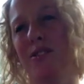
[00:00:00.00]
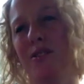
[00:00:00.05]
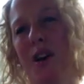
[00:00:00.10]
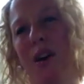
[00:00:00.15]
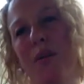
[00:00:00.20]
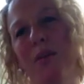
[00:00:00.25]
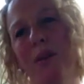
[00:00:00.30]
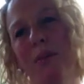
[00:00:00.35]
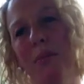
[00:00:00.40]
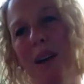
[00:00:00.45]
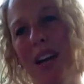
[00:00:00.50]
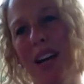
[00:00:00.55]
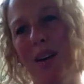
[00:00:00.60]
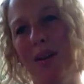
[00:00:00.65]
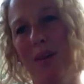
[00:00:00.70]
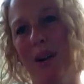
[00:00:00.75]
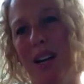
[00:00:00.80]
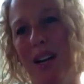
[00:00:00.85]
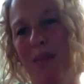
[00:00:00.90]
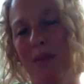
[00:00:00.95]
truck would
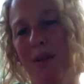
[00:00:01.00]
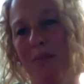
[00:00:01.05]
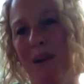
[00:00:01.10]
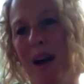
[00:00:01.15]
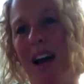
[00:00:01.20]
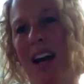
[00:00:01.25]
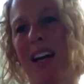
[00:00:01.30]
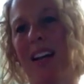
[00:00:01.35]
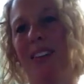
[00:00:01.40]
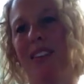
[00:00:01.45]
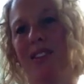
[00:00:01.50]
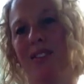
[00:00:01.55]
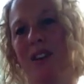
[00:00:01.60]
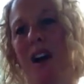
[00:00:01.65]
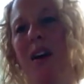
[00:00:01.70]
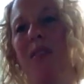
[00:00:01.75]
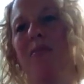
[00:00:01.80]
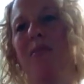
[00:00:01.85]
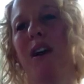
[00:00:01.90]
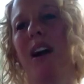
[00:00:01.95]
make when he would back in the
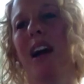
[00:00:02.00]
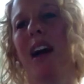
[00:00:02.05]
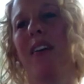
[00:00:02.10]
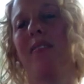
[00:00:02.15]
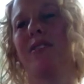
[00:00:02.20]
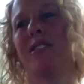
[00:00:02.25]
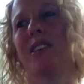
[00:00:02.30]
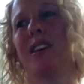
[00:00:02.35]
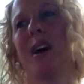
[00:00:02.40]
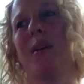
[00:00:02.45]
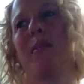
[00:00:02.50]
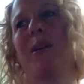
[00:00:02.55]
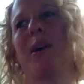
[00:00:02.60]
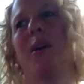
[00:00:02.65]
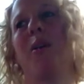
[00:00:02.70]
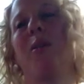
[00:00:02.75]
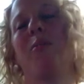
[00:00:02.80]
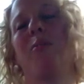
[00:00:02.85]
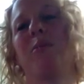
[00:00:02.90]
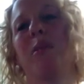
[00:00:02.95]
driveway after coming
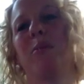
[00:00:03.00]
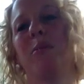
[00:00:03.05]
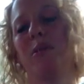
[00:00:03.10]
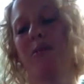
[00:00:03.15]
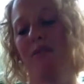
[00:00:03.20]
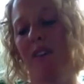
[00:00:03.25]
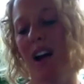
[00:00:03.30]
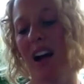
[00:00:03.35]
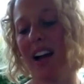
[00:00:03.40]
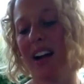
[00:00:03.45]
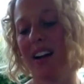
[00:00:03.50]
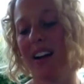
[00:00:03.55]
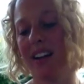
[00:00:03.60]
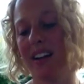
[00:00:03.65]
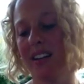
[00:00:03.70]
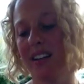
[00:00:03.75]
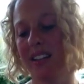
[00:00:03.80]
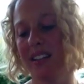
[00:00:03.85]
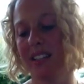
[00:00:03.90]
home from a fire.